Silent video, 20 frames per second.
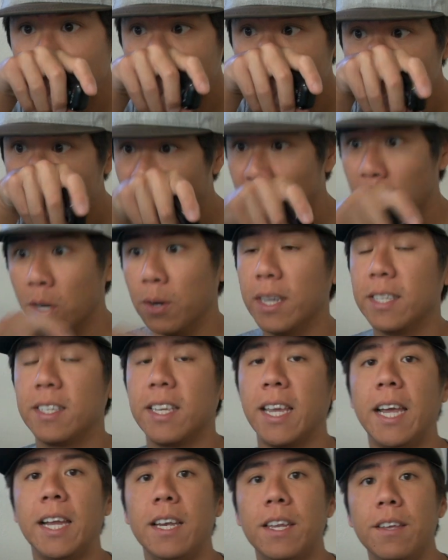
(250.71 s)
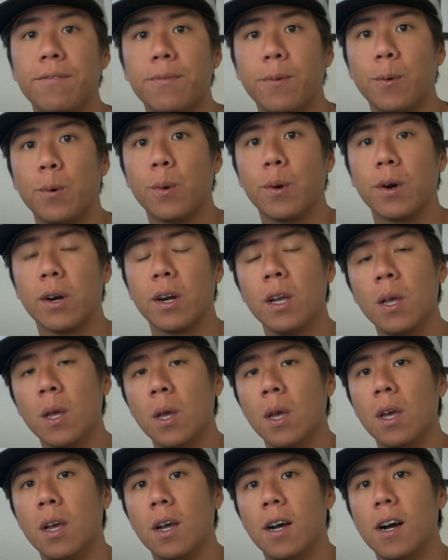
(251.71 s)
So it's handy for
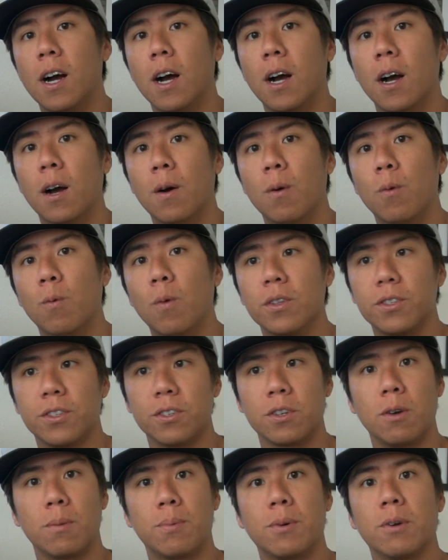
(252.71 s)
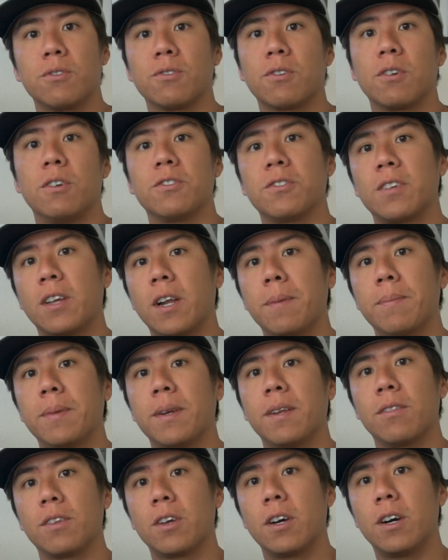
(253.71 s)
once the GoPros are all set up
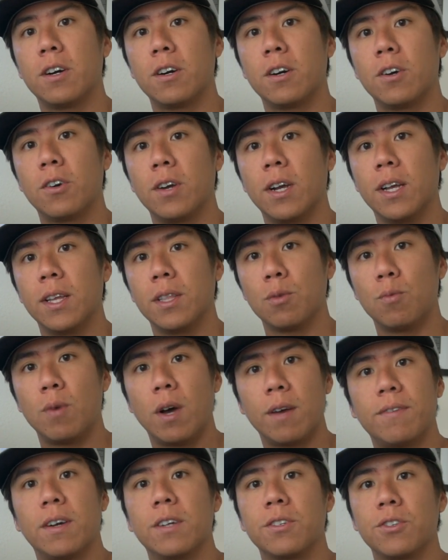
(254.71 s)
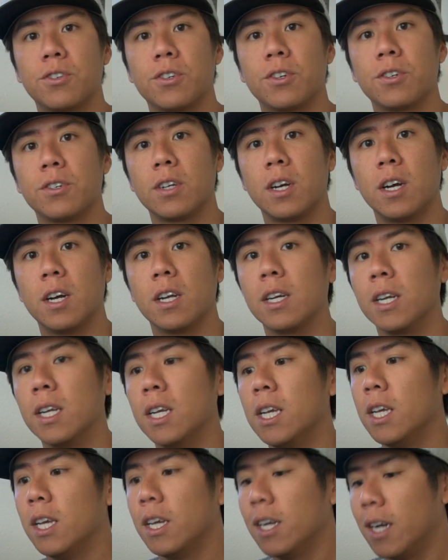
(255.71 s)
and in the car and the Wi-Fi's are turned on,
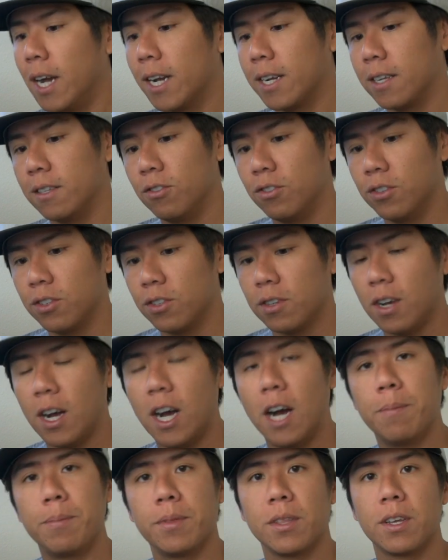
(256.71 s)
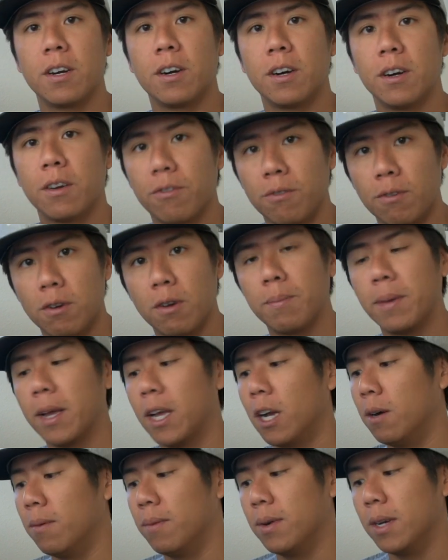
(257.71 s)
I can just hop in the car, throw on my
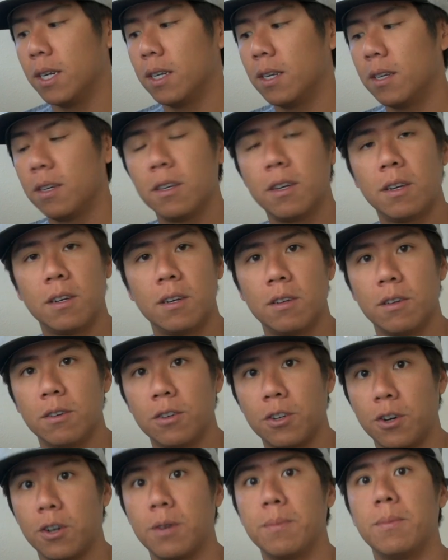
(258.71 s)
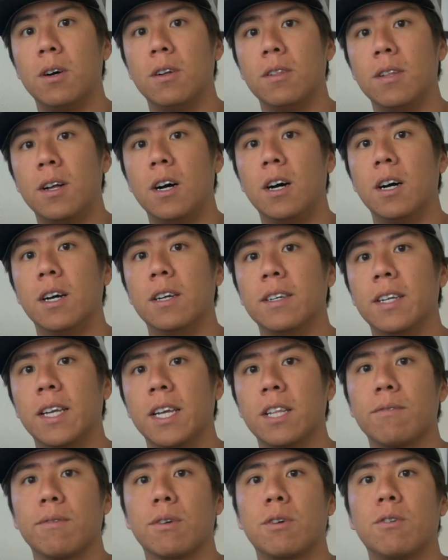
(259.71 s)
helmet, turn them all on,
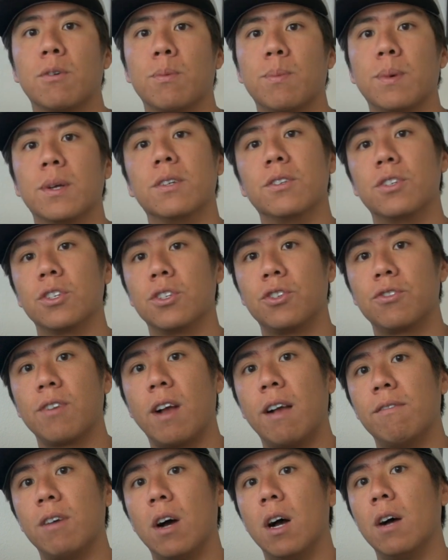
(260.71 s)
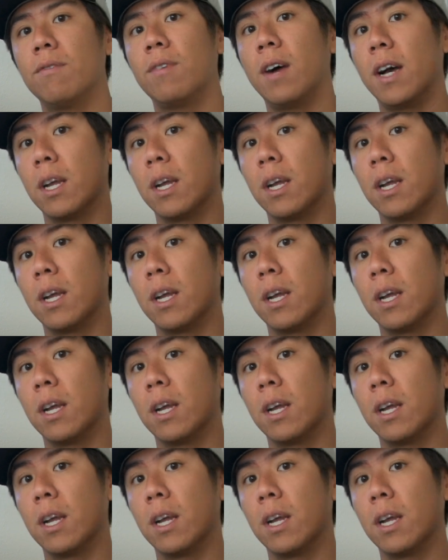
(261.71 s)
hit the record button, just drive off.